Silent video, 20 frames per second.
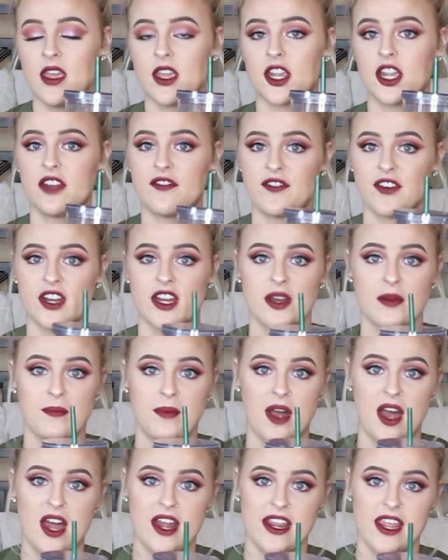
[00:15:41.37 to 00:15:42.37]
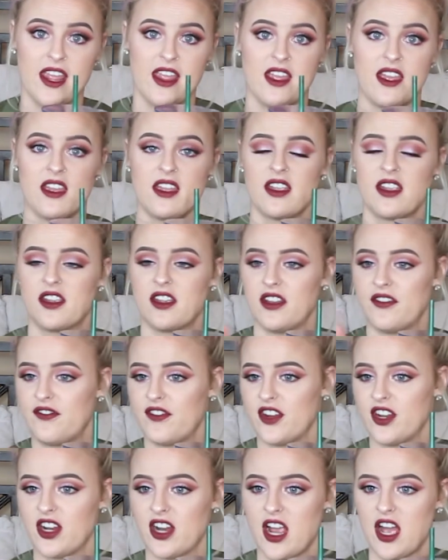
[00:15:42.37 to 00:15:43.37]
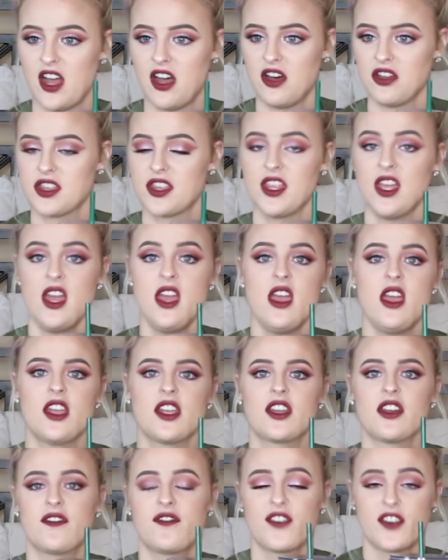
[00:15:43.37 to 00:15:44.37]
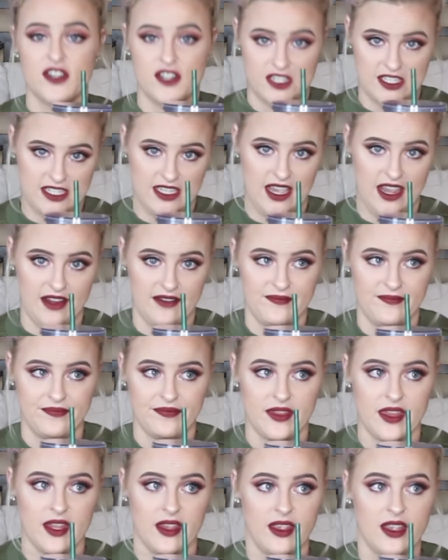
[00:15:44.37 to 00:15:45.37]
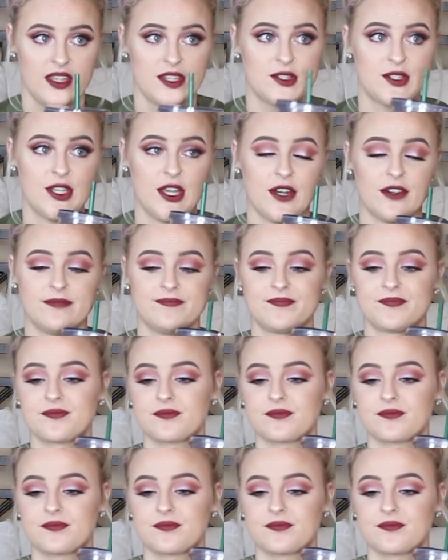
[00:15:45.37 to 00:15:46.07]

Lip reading: Good for your body, good for your health, good for your skin. So,